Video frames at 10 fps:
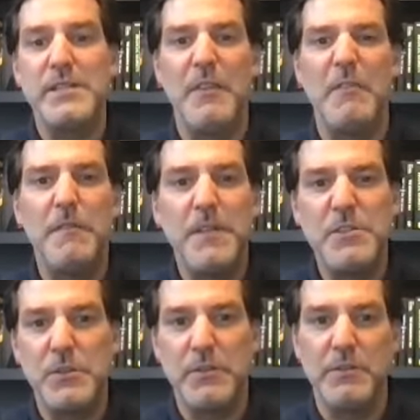on the
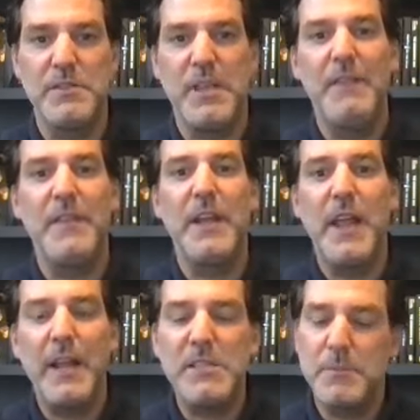features and the
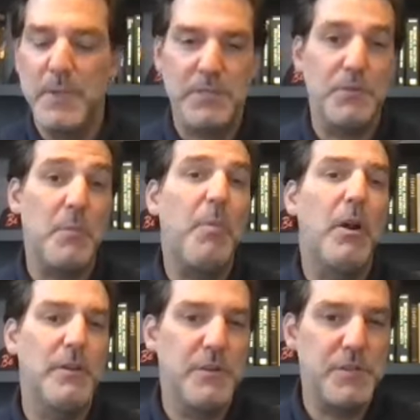enhancements or the
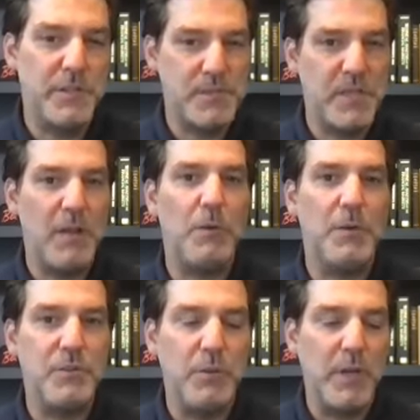partnerships that we're
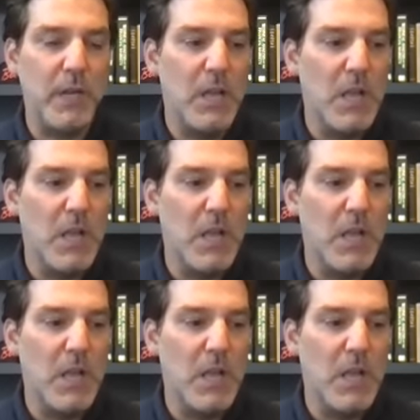doing.